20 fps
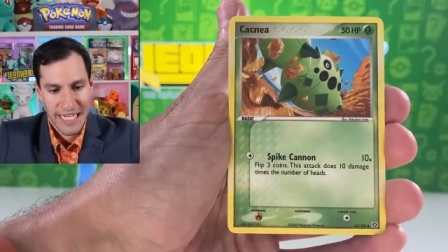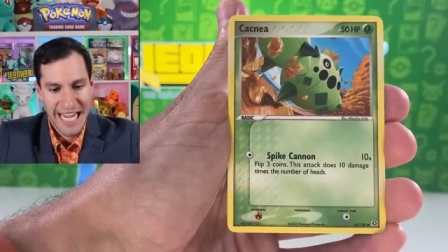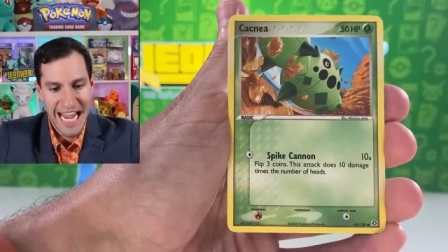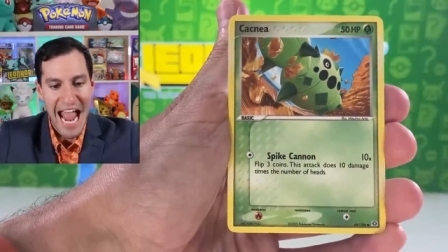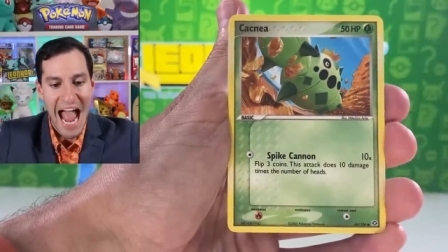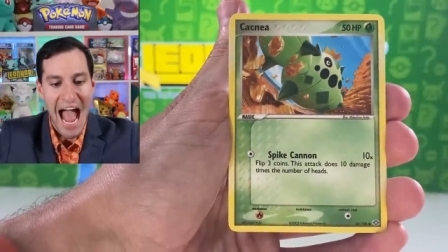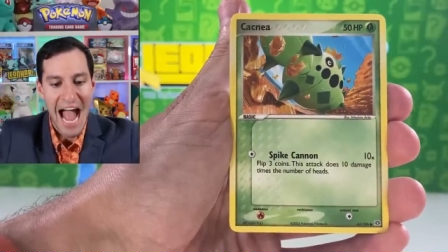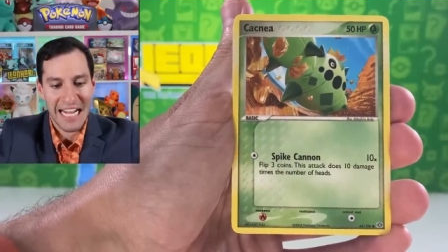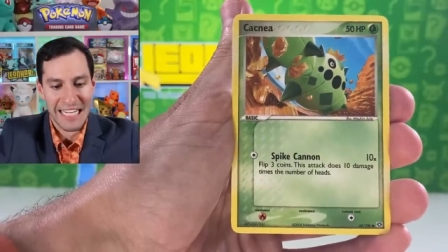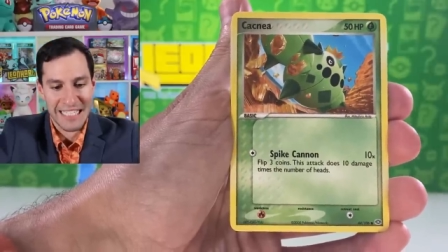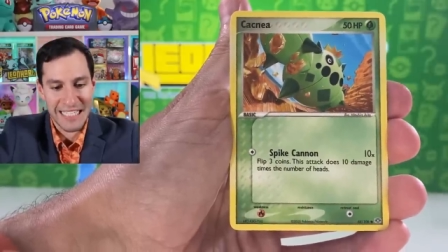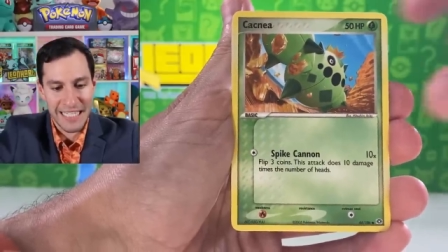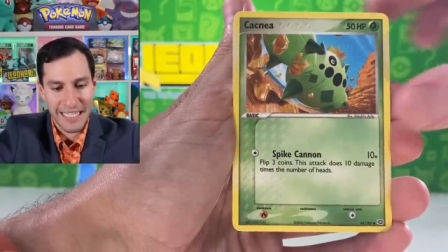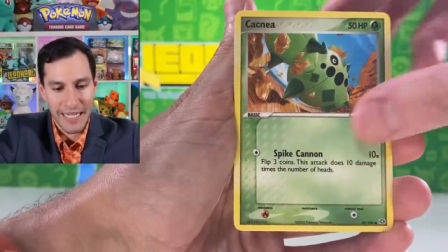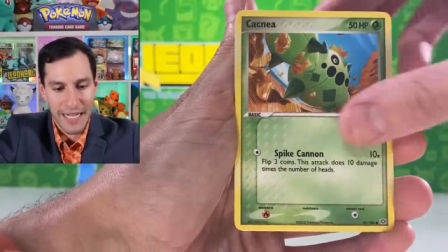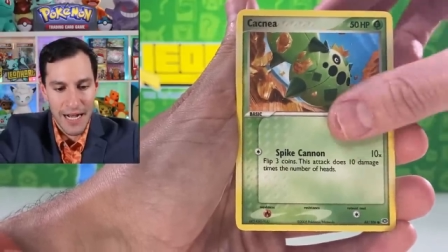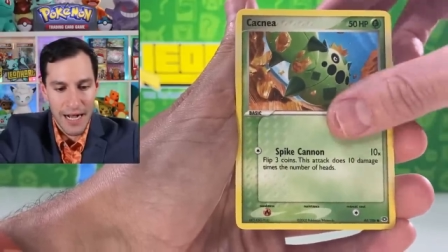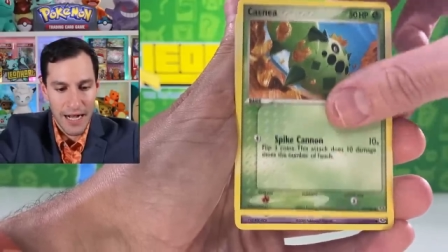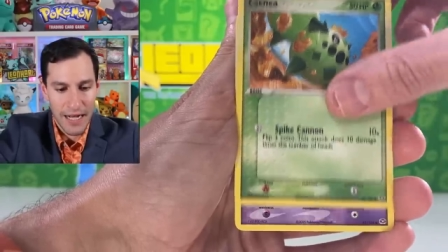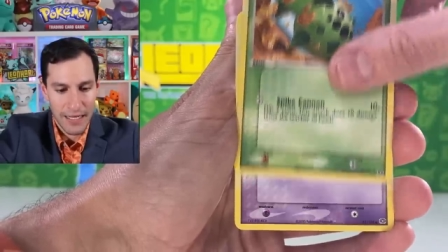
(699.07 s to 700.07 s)

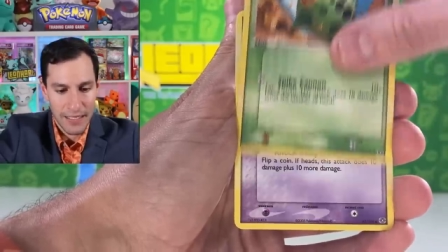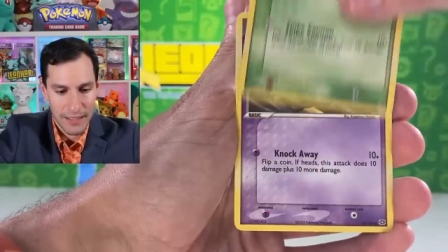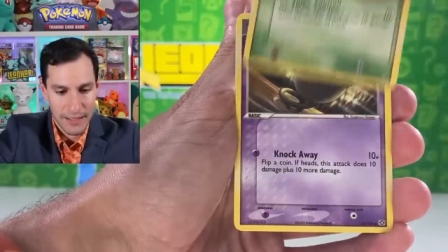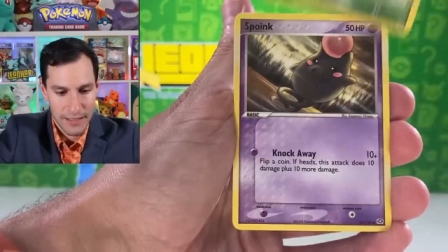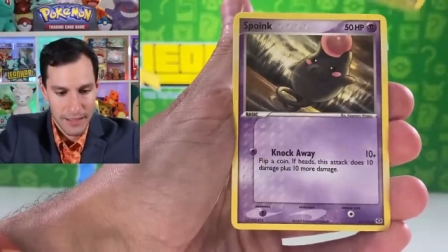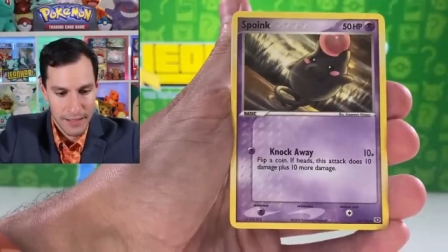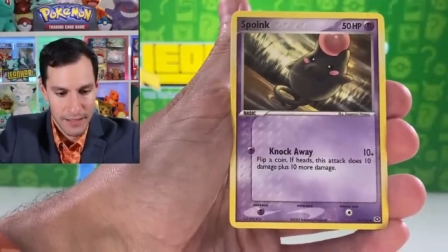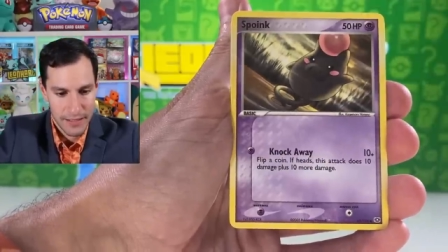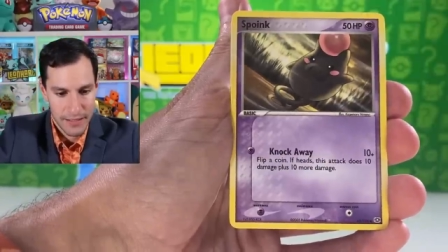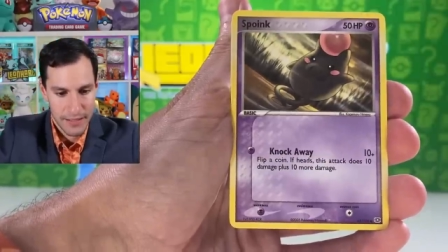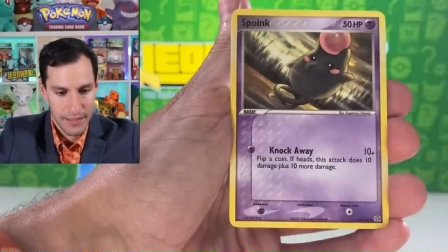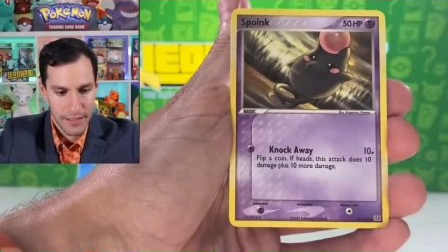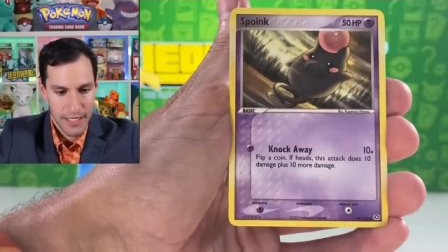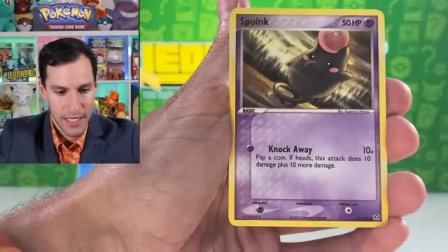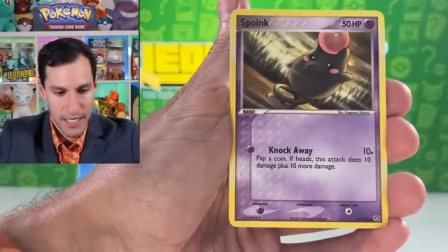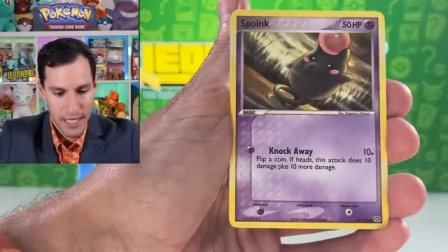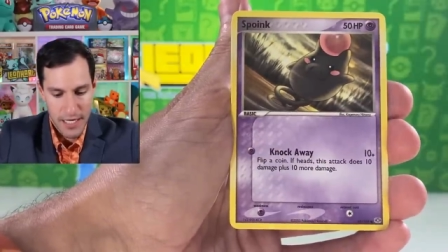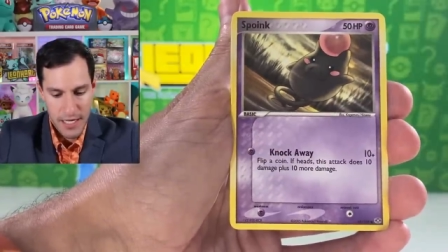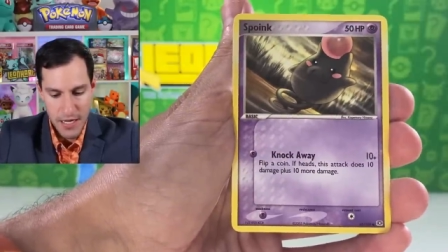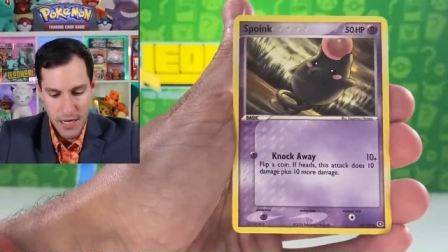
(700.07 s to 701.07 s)
Cacnea,
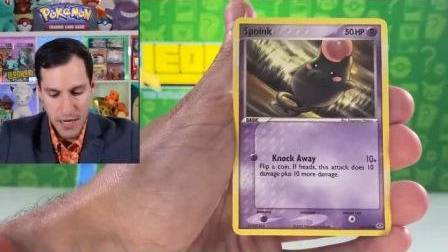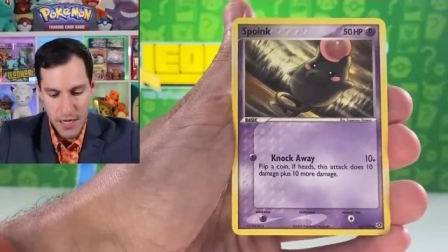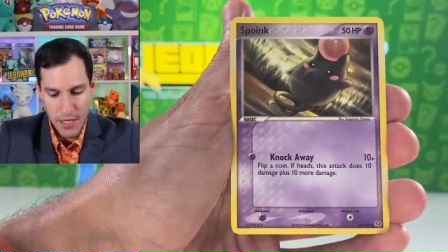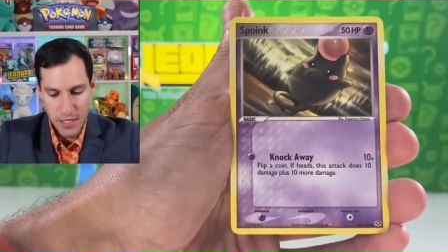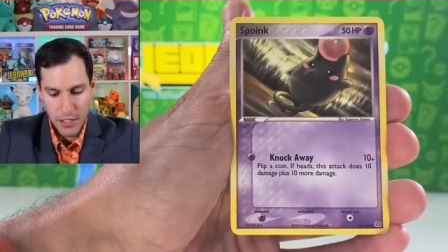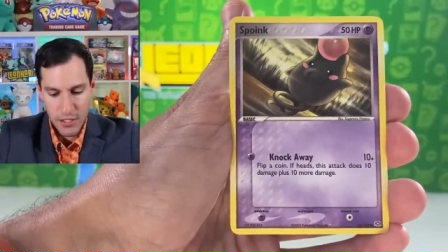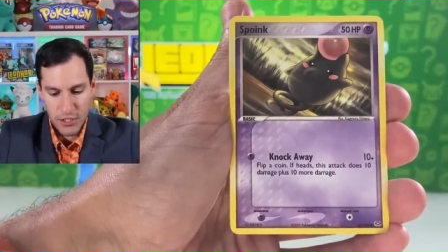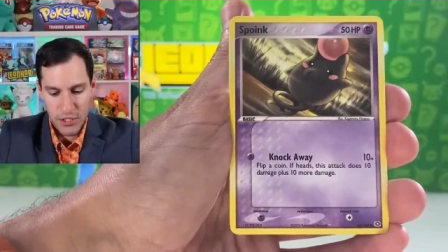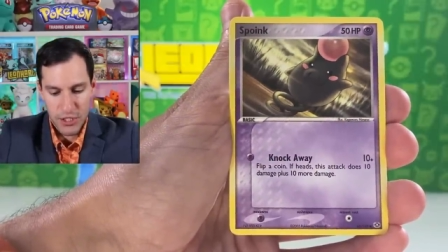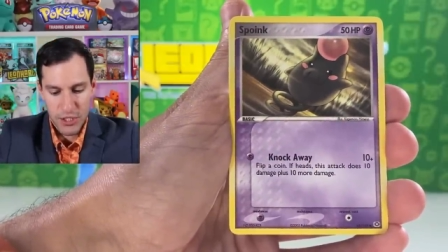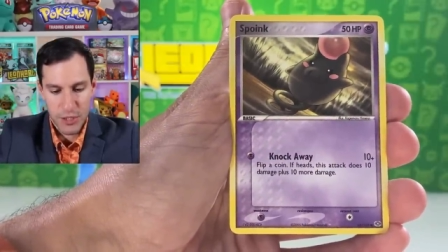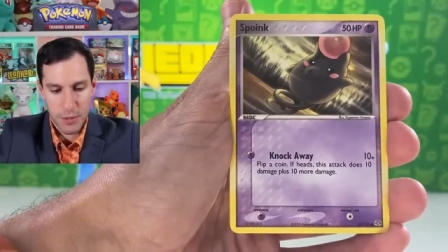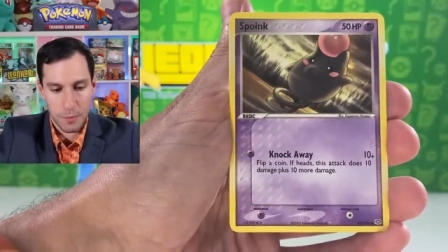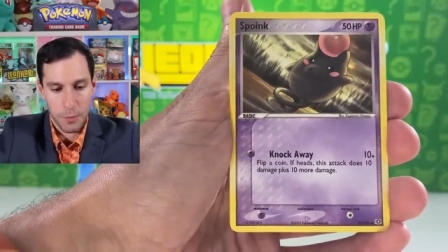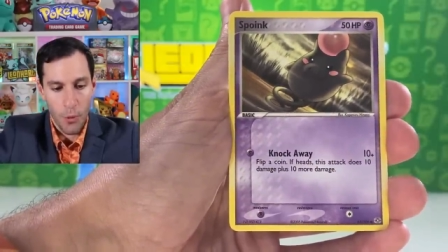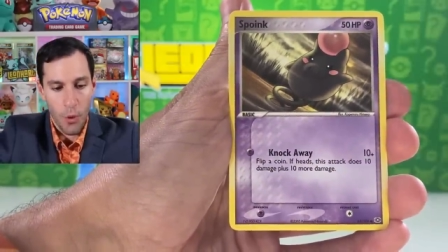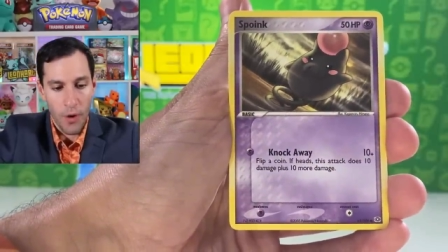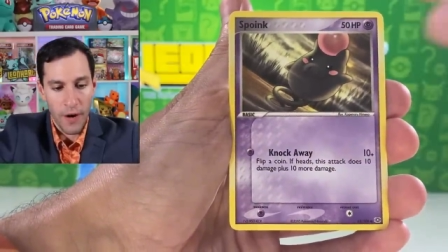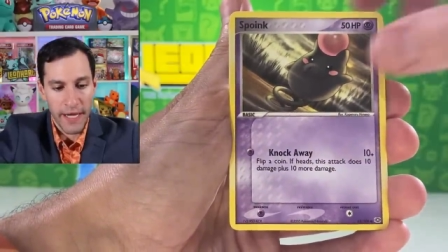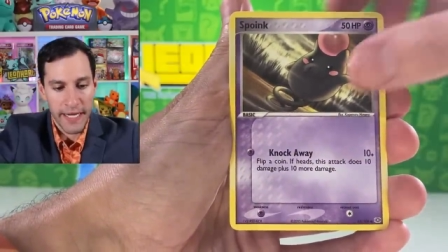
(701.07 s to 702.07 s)

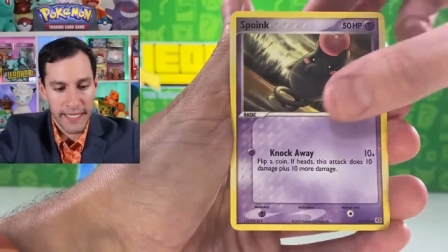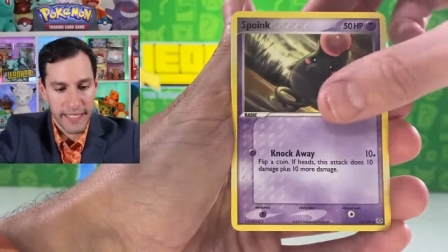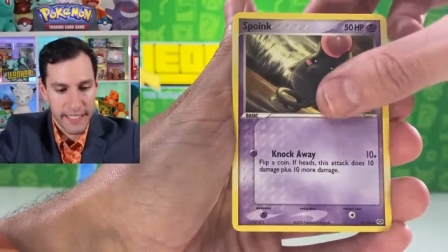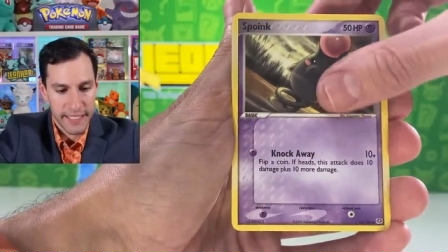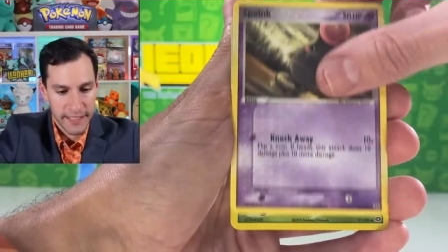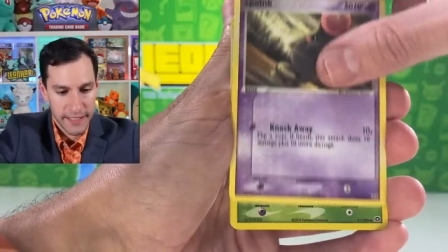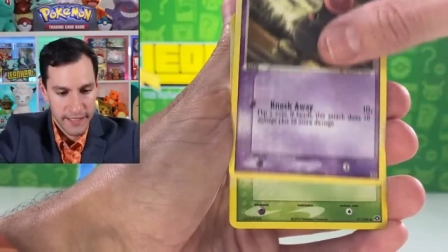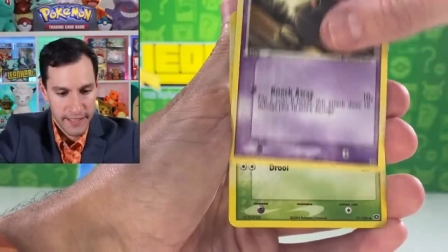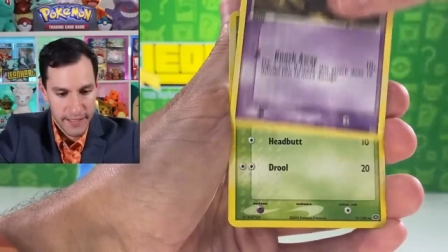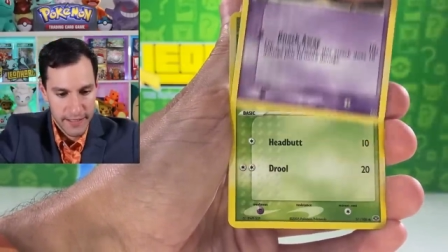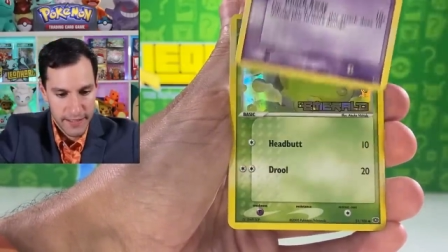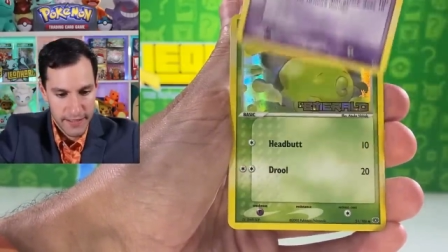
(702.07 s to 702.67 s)
Spoink,